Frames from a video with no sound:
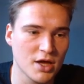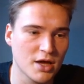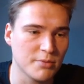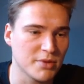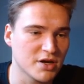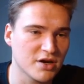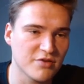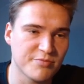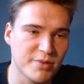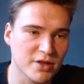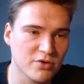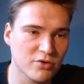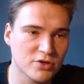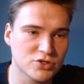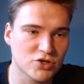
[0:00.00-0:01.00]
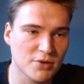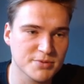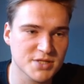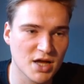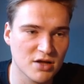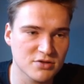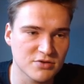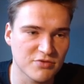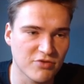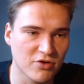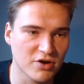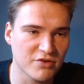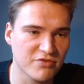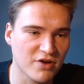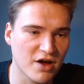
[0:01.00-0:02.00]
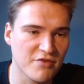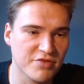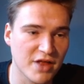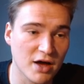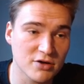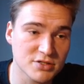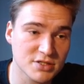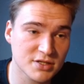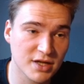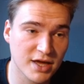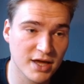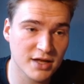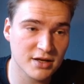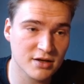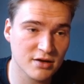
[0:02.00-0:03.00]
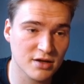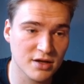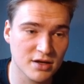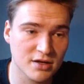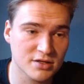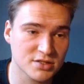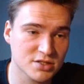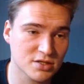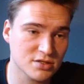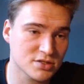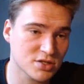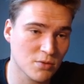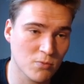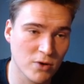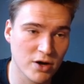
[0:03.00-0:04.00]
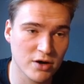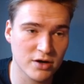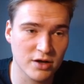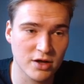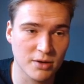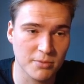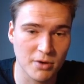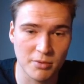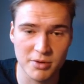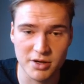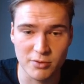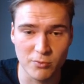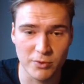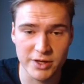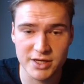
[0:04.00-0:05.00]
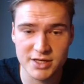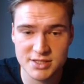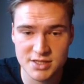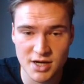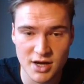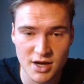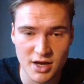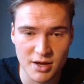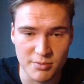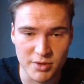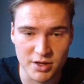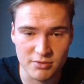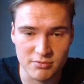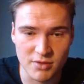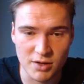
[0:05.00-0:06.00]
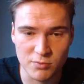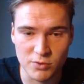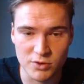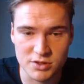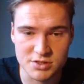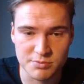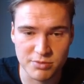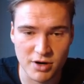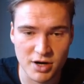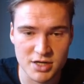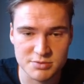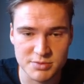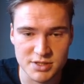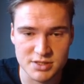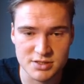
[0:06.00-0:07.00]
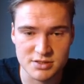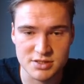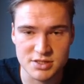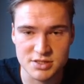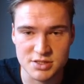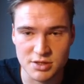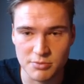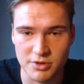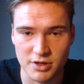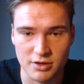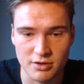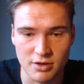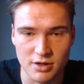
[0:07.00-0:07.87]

I mean, if Bitcoin drops down to forty-five thousand again is somewhere in the upcoming weeks, I mean, it wouldn't surprise me to see something.